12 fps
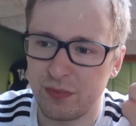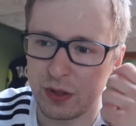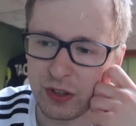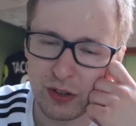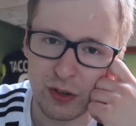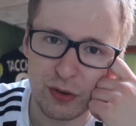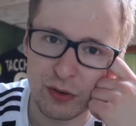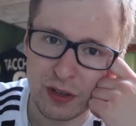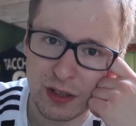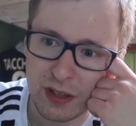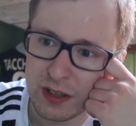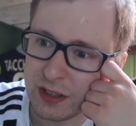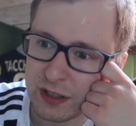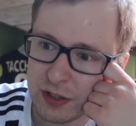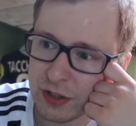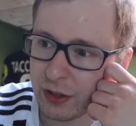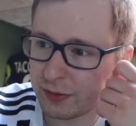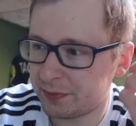But no.
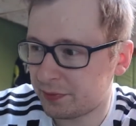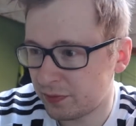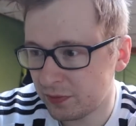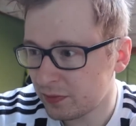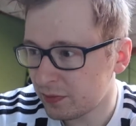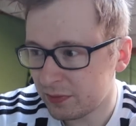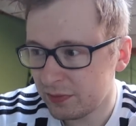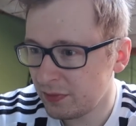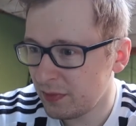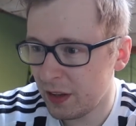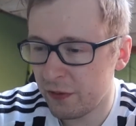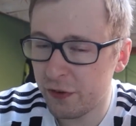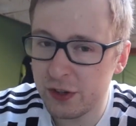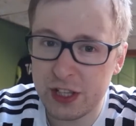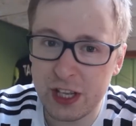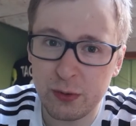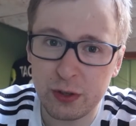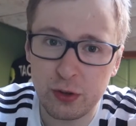So, first
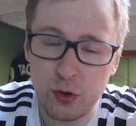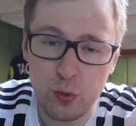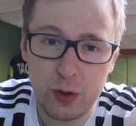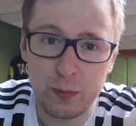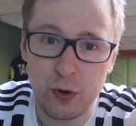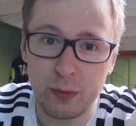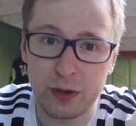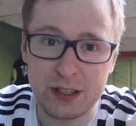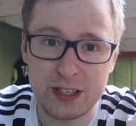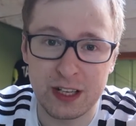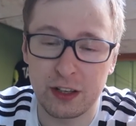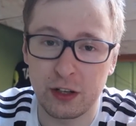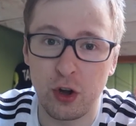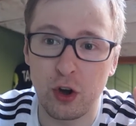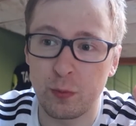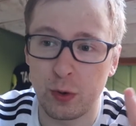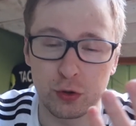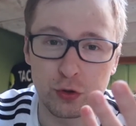thing we'll do, we'll probably send a
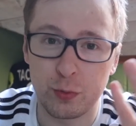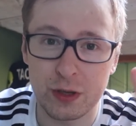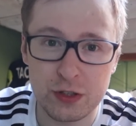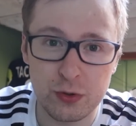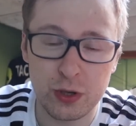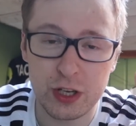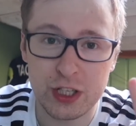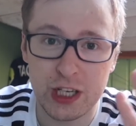long ball to Mandzukic.